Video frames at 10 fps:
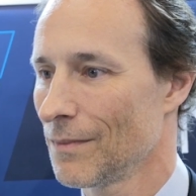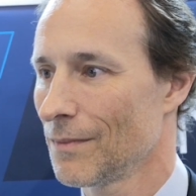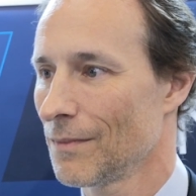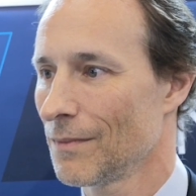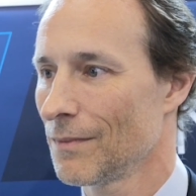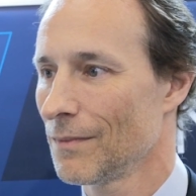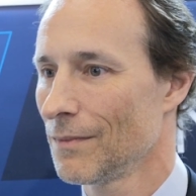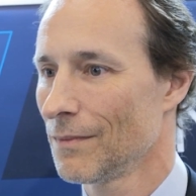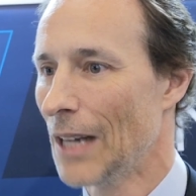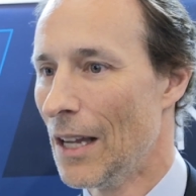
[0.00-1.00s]

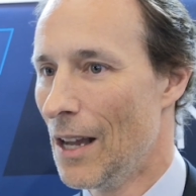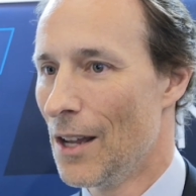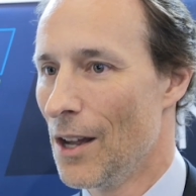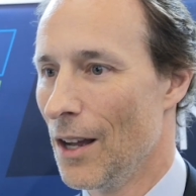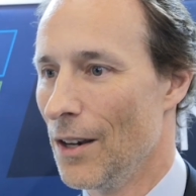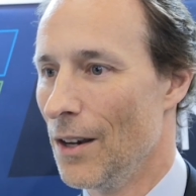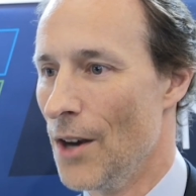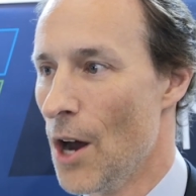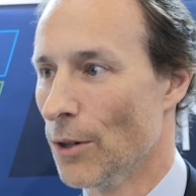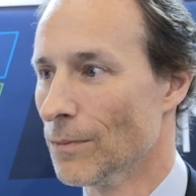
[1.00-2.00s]

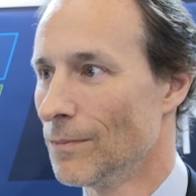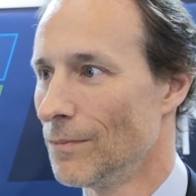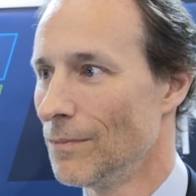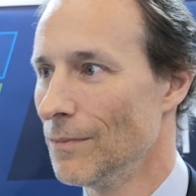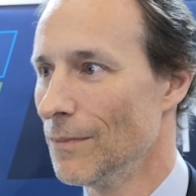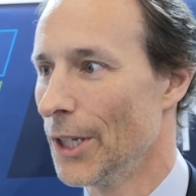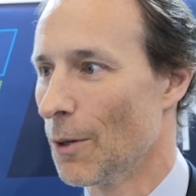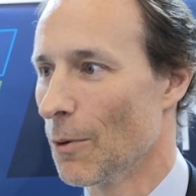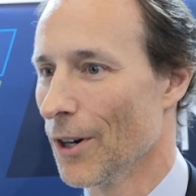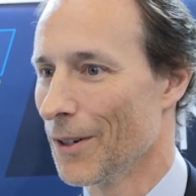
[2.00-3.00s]
No, in a
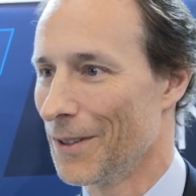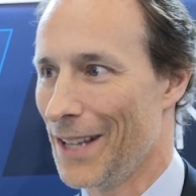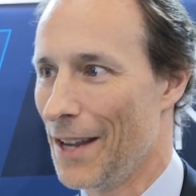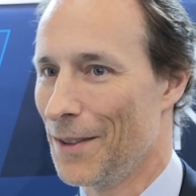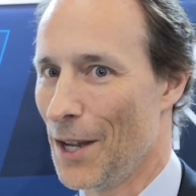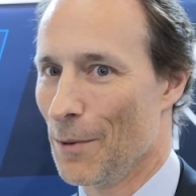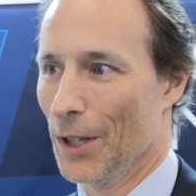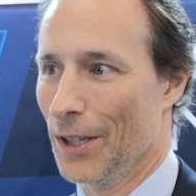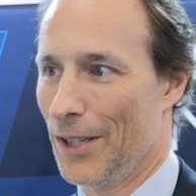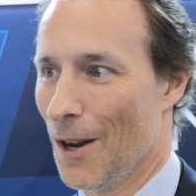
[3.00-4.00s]
word, they
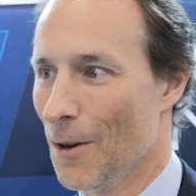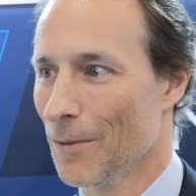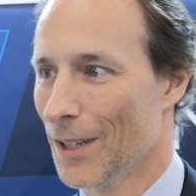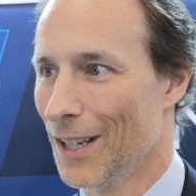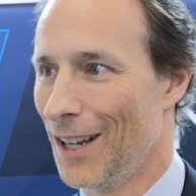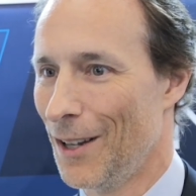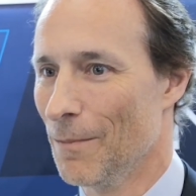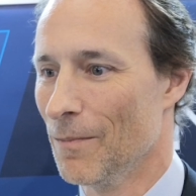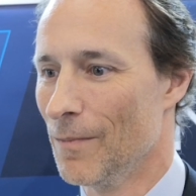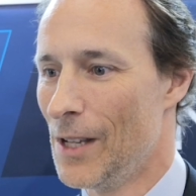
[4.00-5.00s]
really
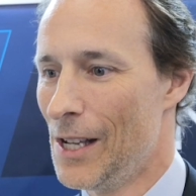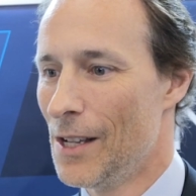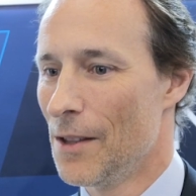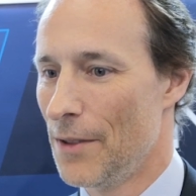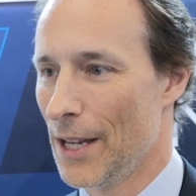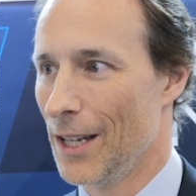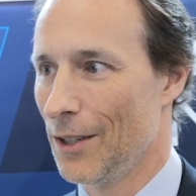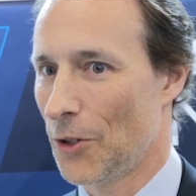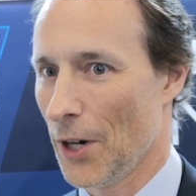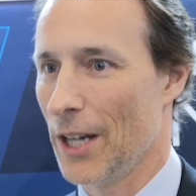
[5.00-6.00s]
don't. They
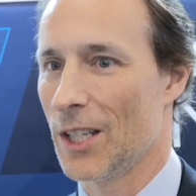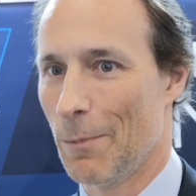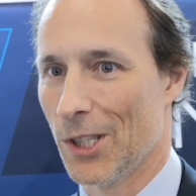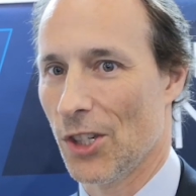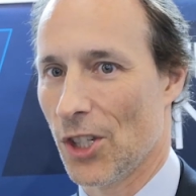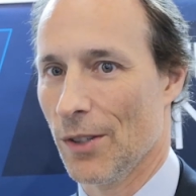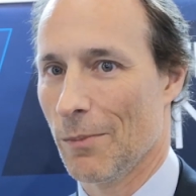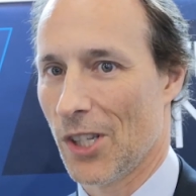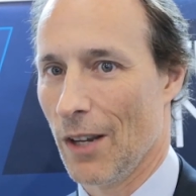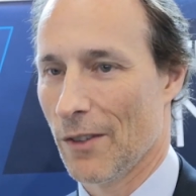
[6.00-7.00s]
tried to position
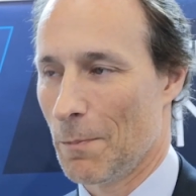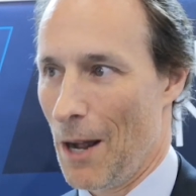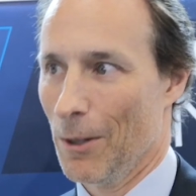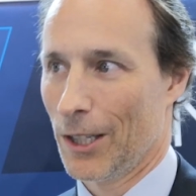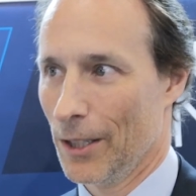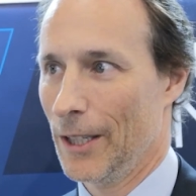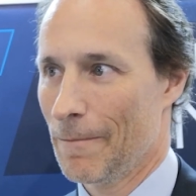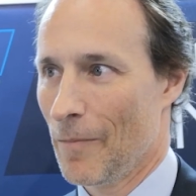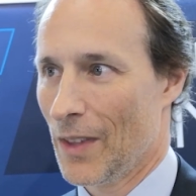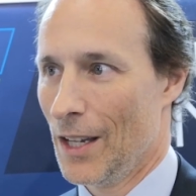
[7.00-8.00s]
themselves publicly
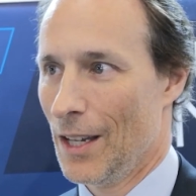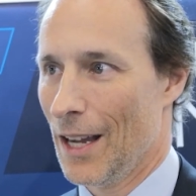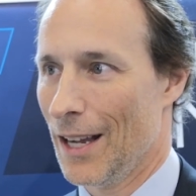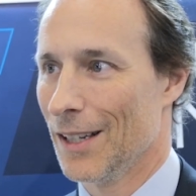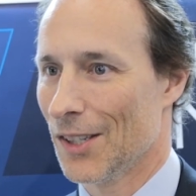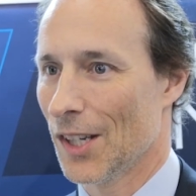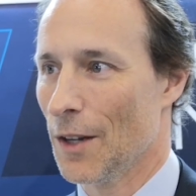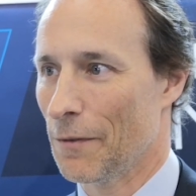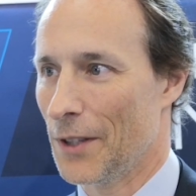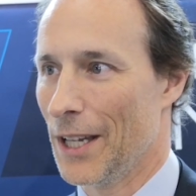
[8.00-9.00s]
as
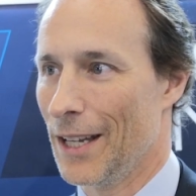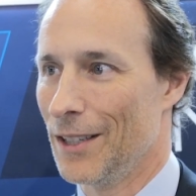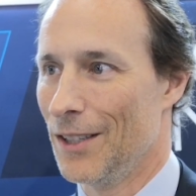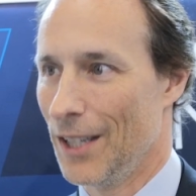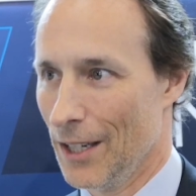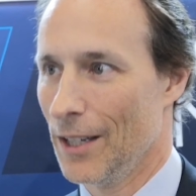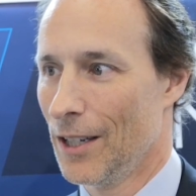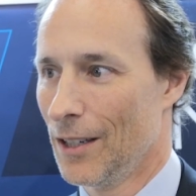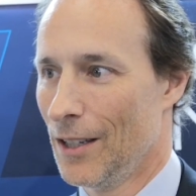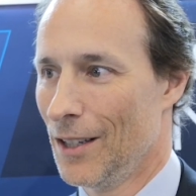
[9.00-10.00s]
if they did.
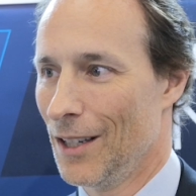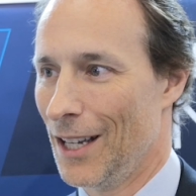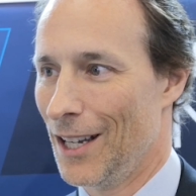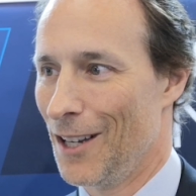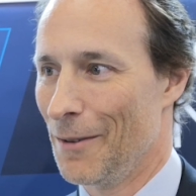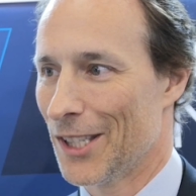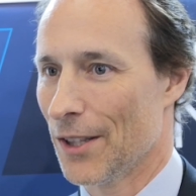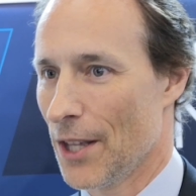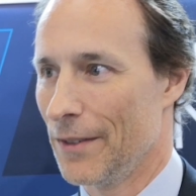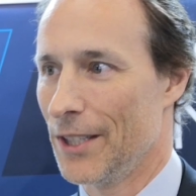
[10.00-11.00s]
As
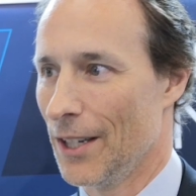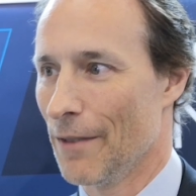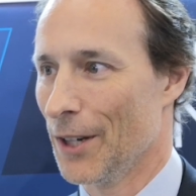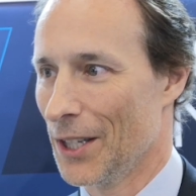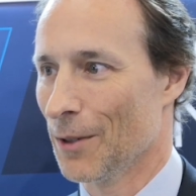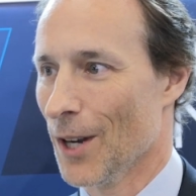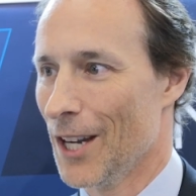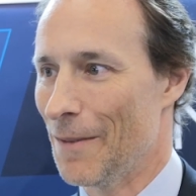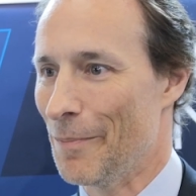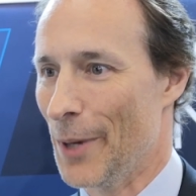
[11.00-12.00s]
if they did everything
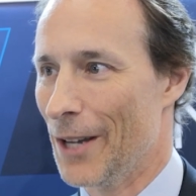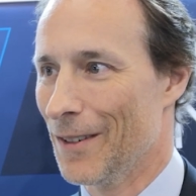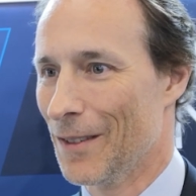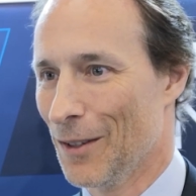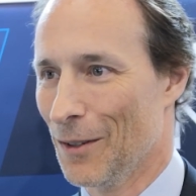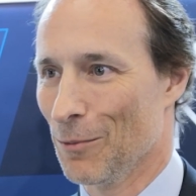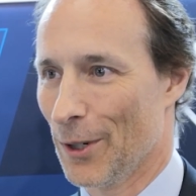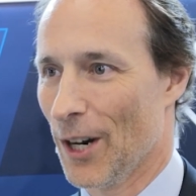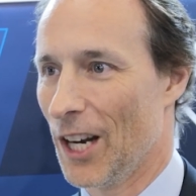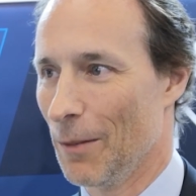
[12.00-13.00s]
right, but
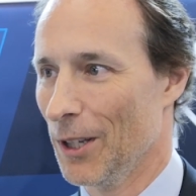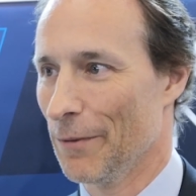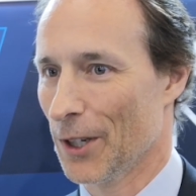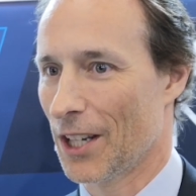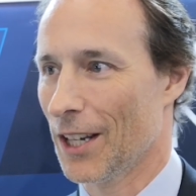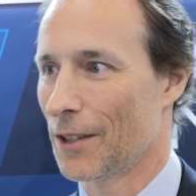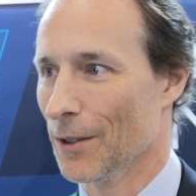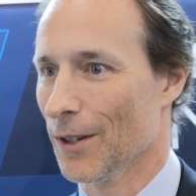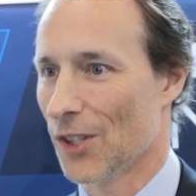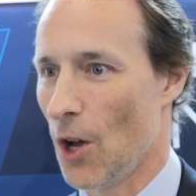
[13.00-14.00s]
regrettably for Kik,
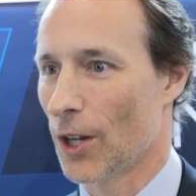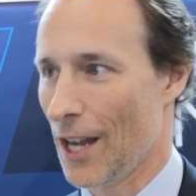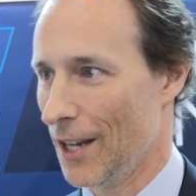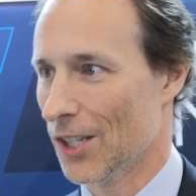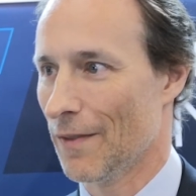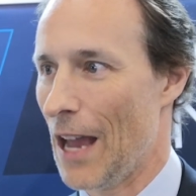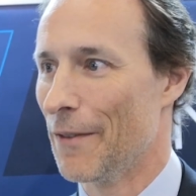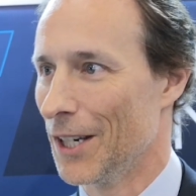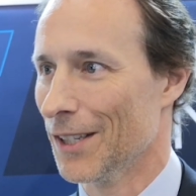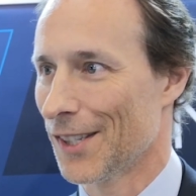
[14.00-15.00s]
there is all kinds of
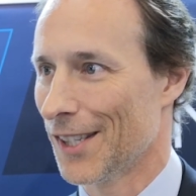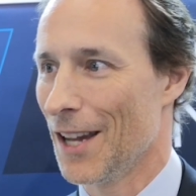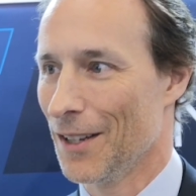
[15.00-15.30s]
evidence that,